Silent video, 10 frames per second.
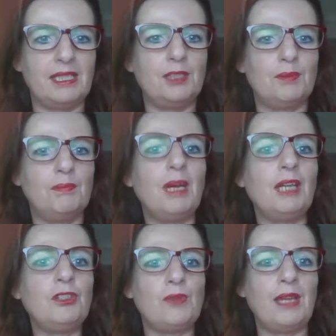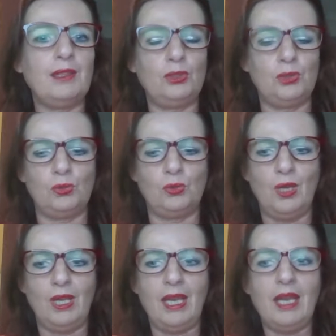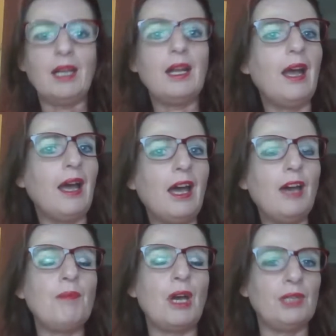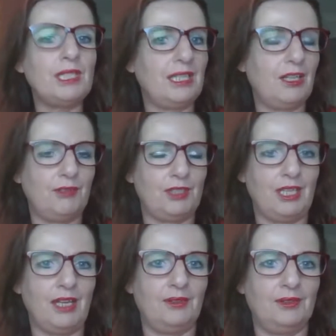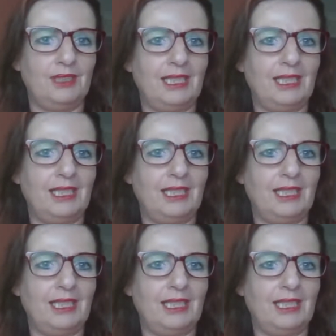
It's much rather to calm ourselves down.